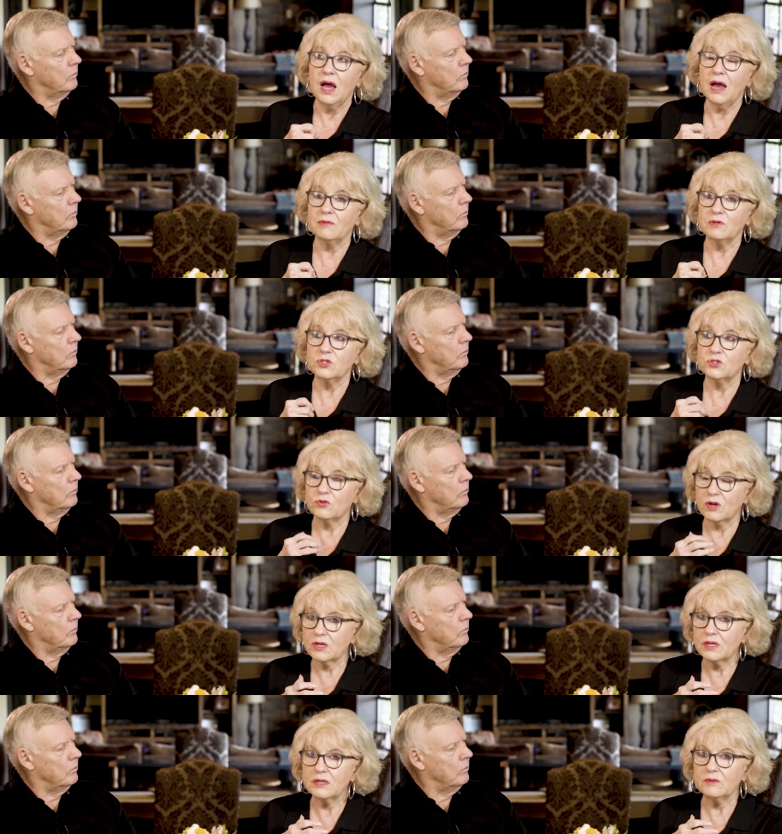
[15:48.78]
Speaker 1: I was
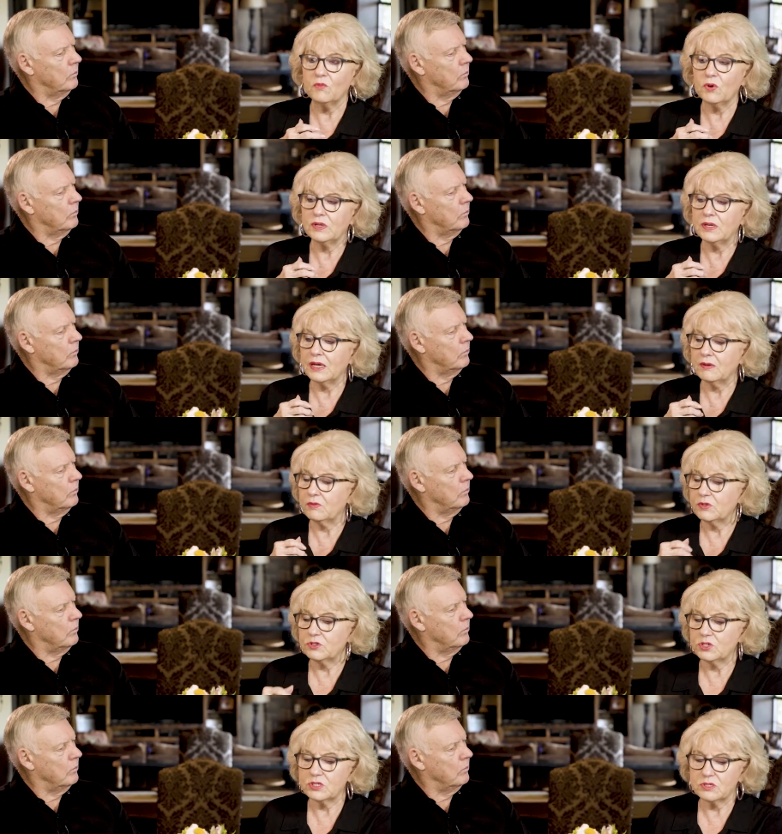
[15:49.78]
struggling one day with
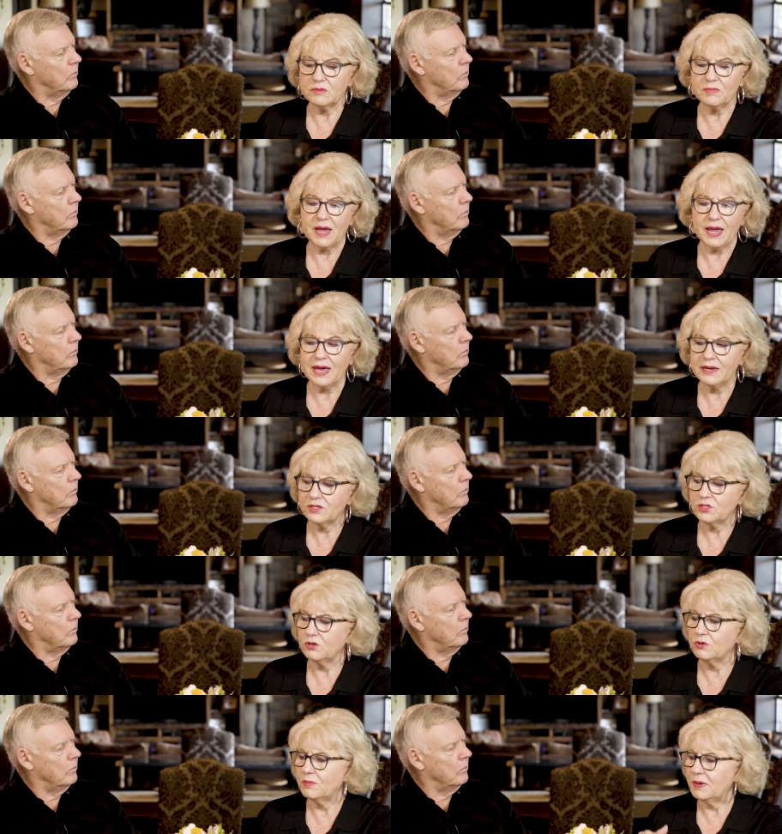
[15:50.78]
just my
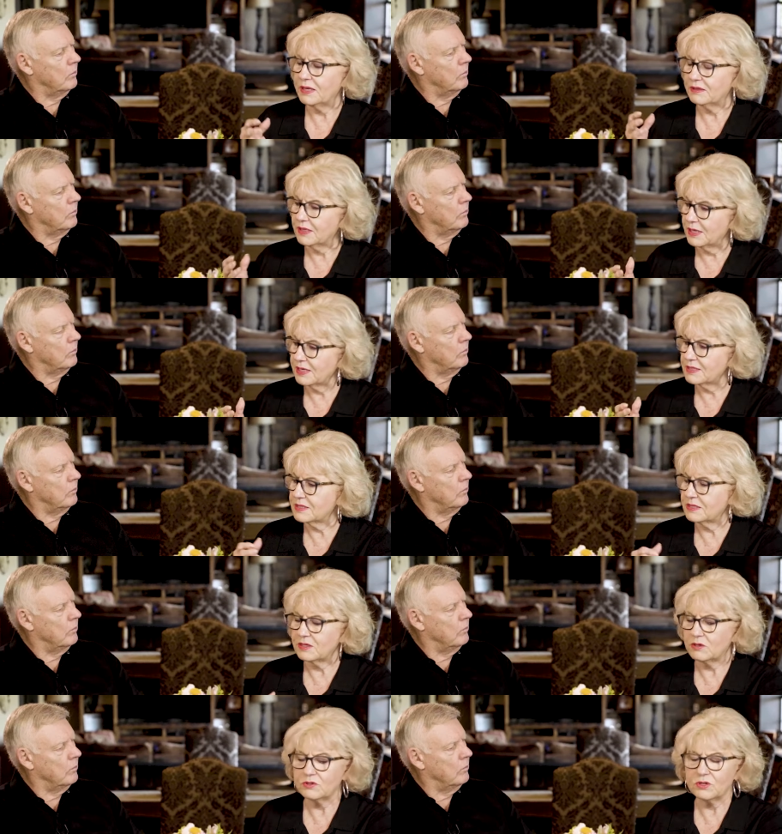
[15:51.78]
attitude about things and
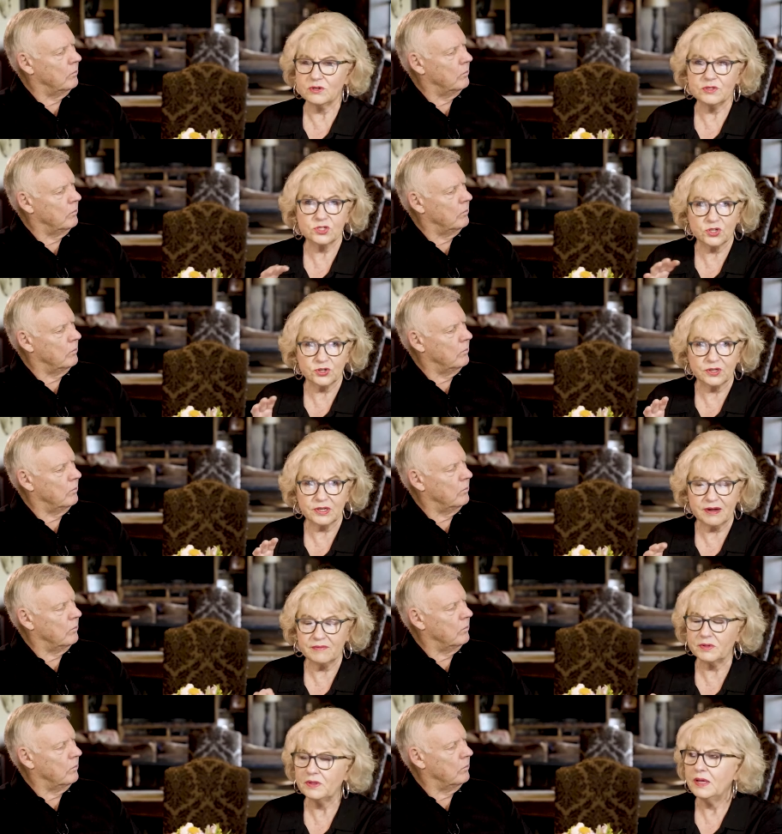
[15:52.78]
on, on a certain
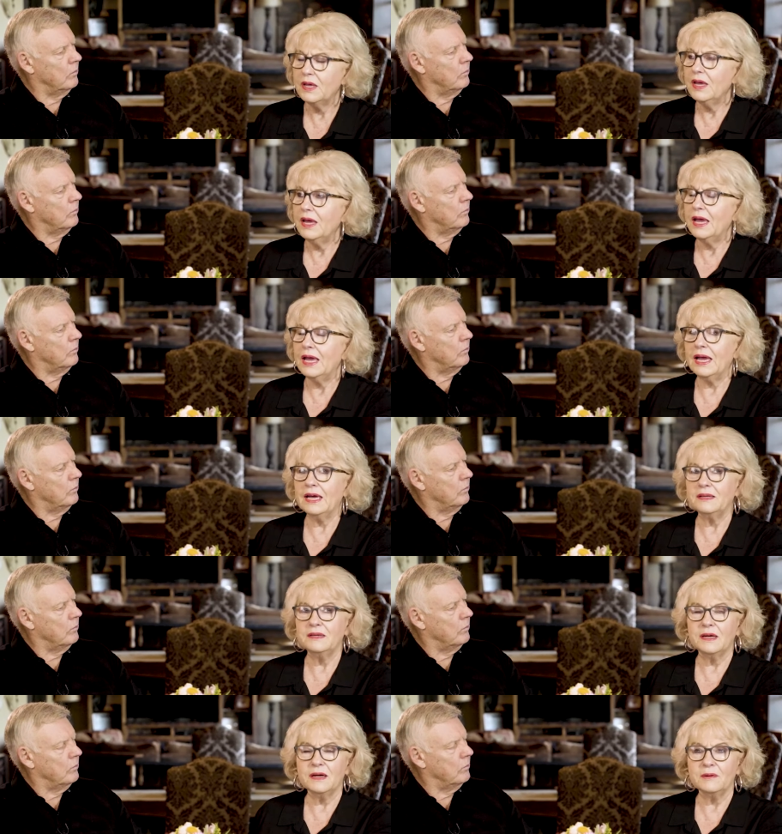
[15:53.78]
level.
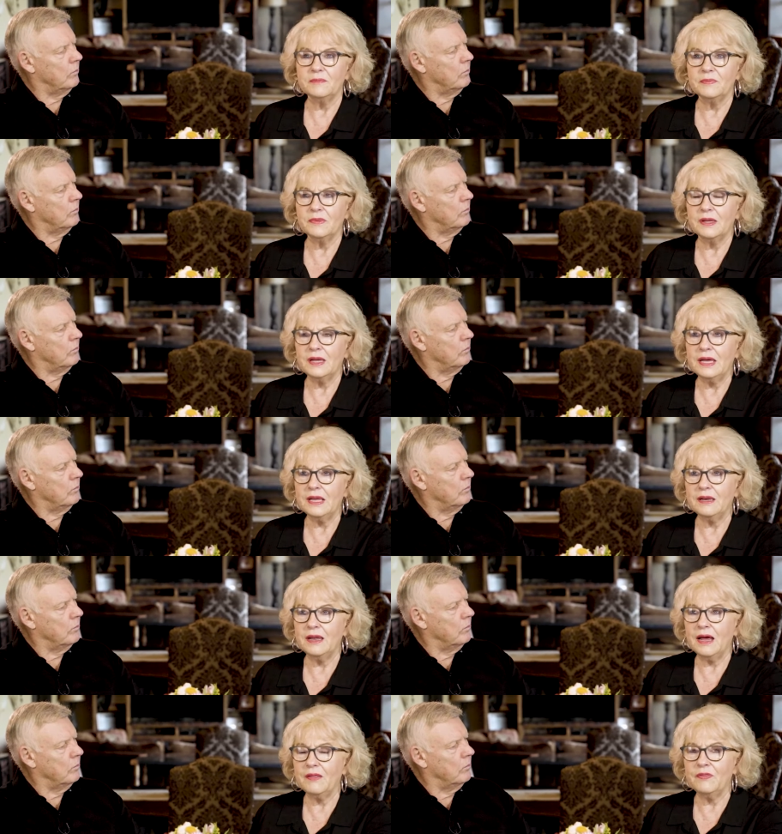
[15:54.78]
And, uh, and
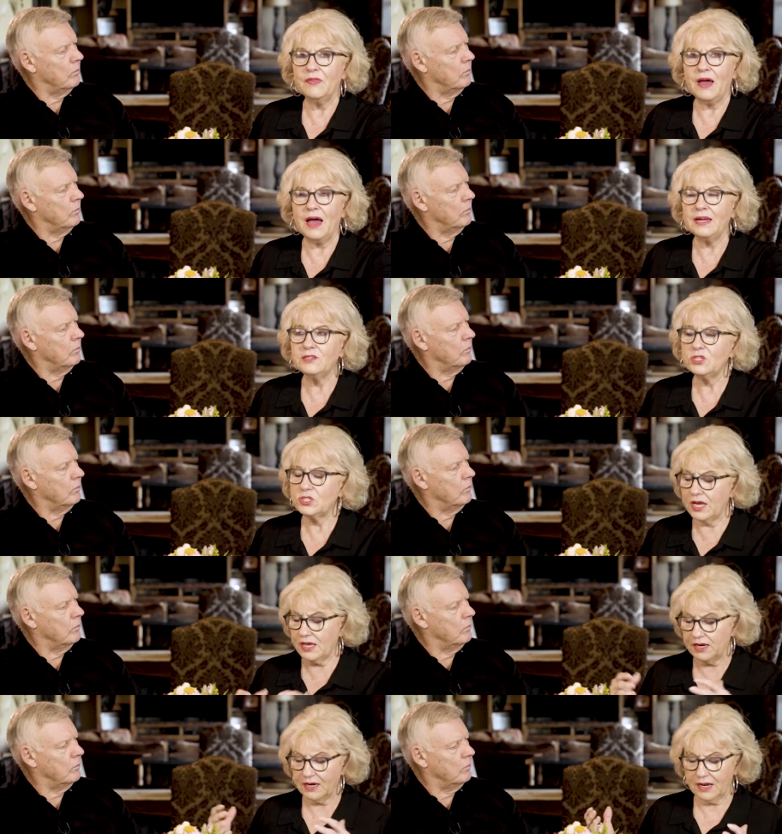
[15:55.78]
I just
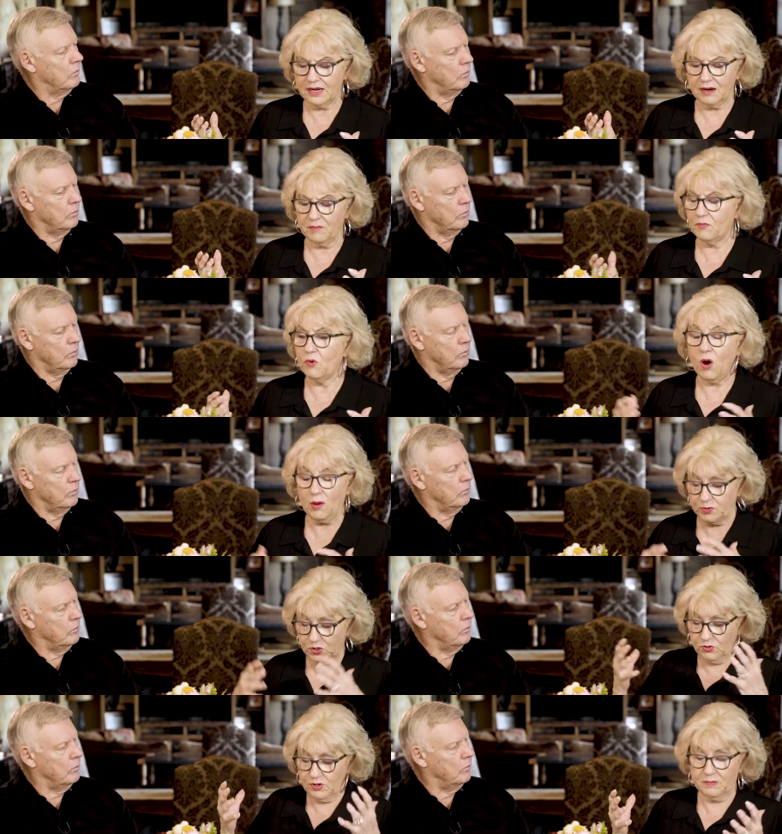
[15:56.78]
had a, an
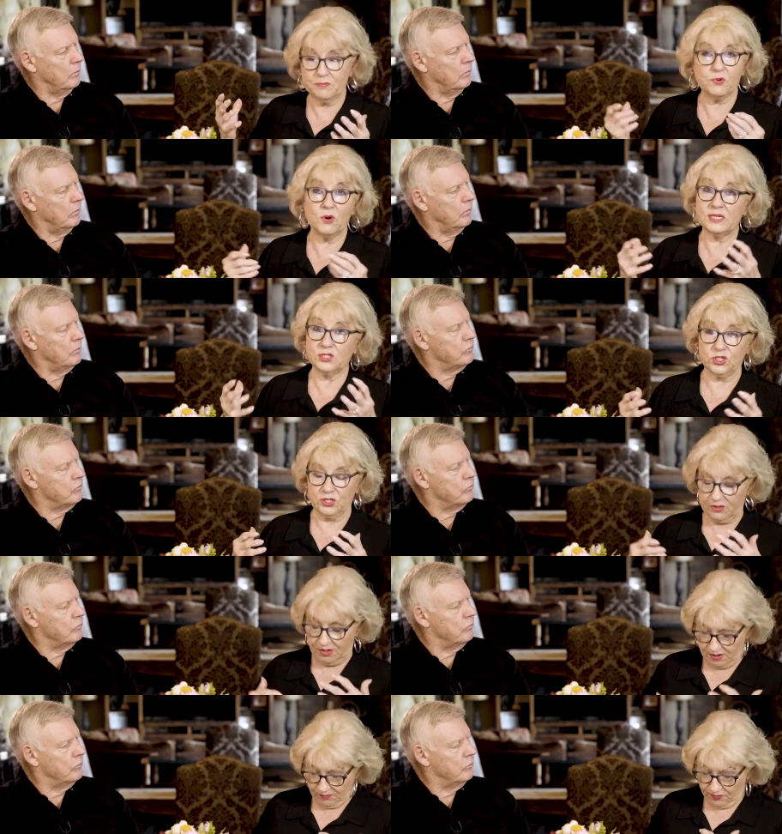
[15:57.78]
impromptu impression
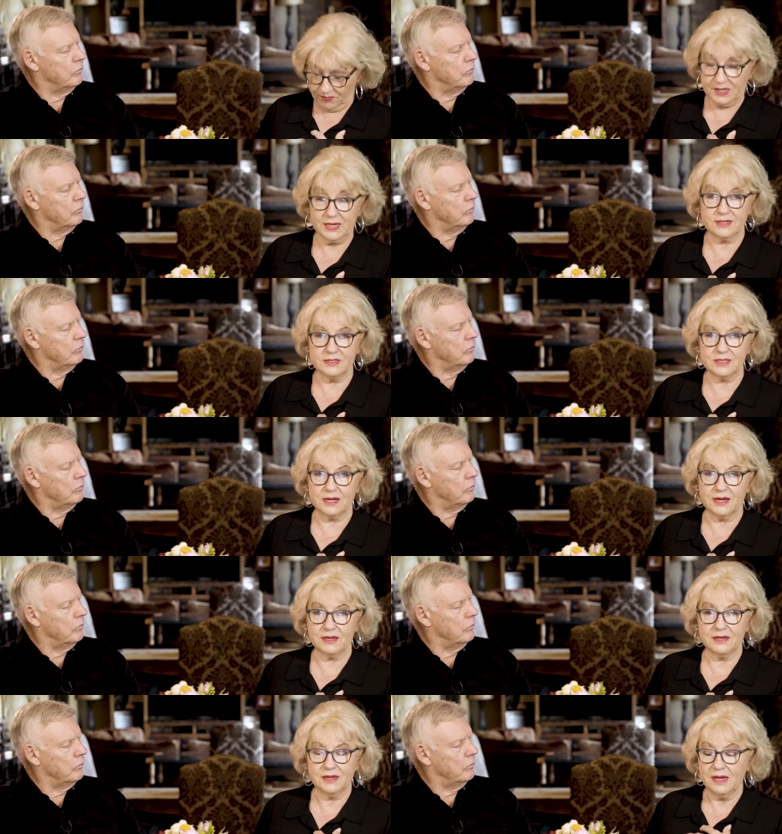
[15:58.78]
from the
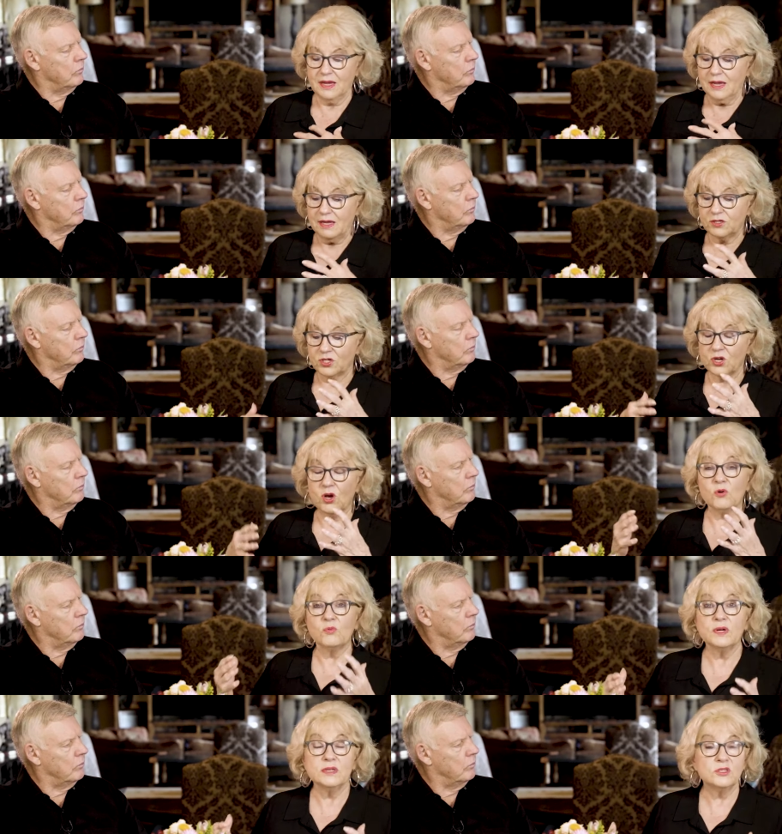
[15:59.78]
inside to go
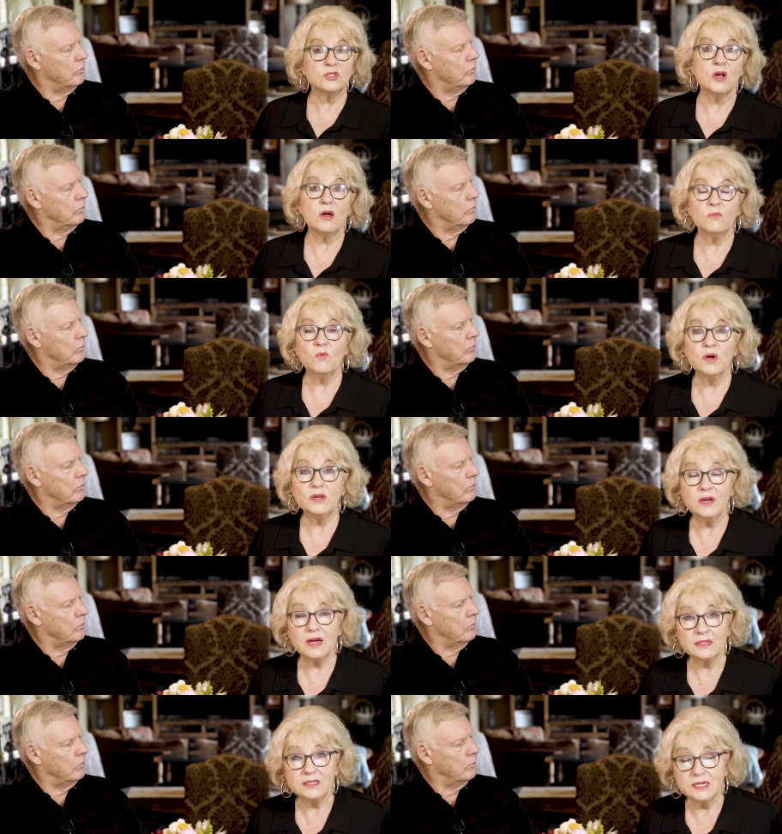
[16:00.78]
read Psalm
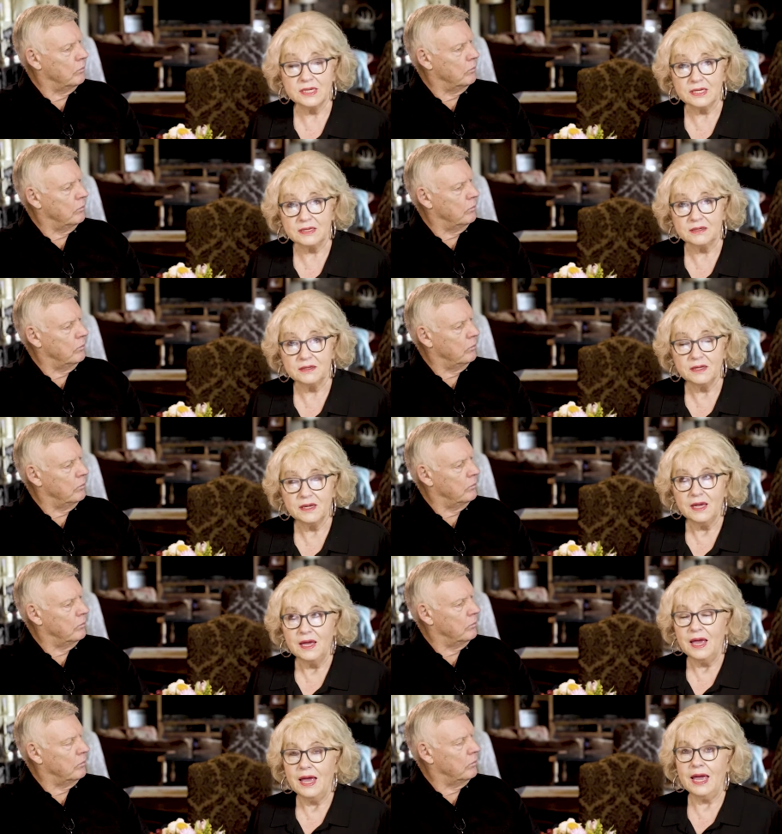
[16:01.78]
119.
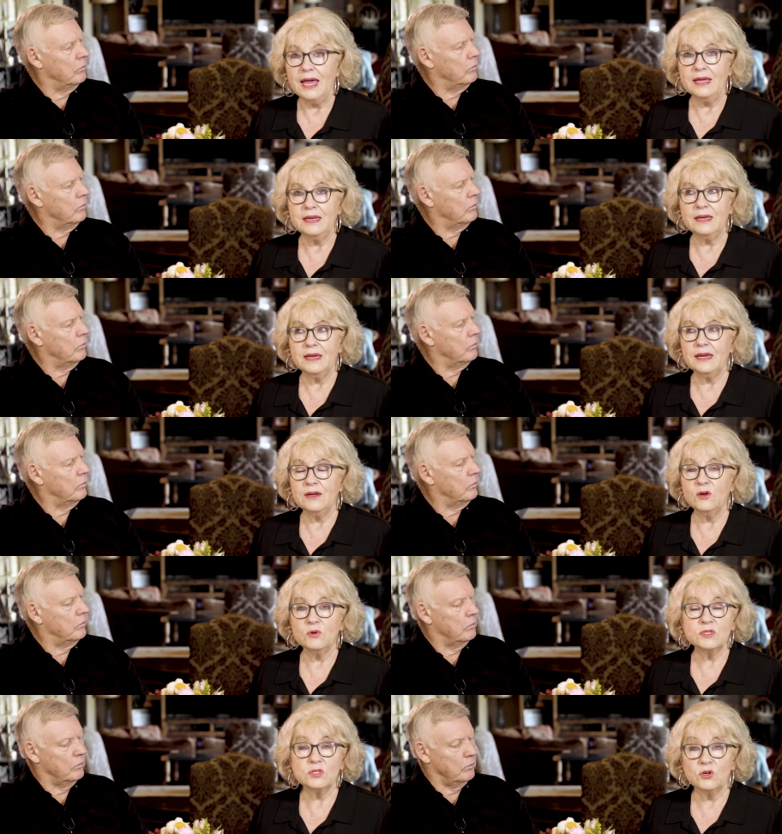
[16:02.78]
And, you
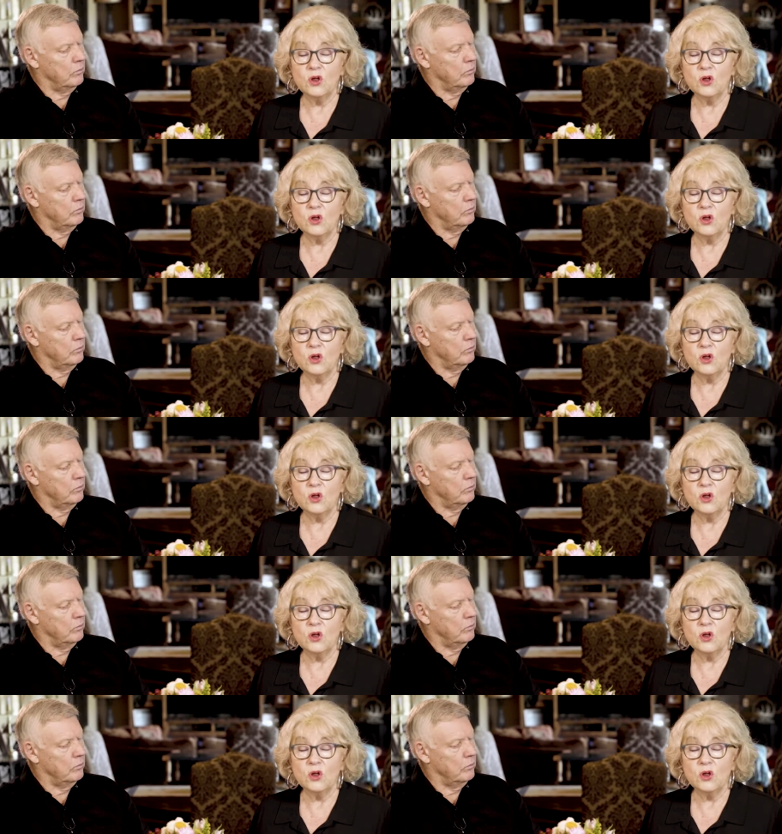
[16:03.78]
know, it's the